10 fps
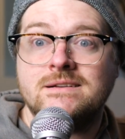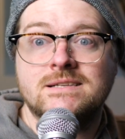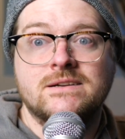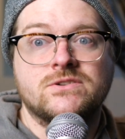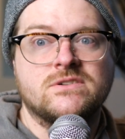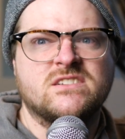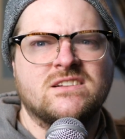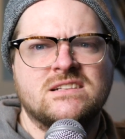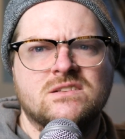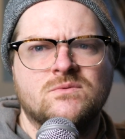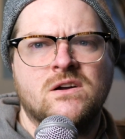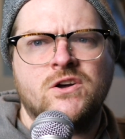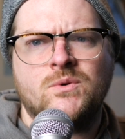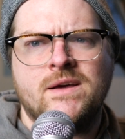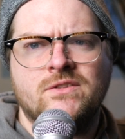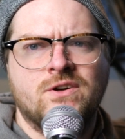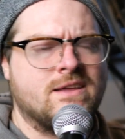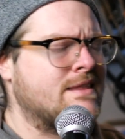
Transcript: essentially. So that's a good way to look at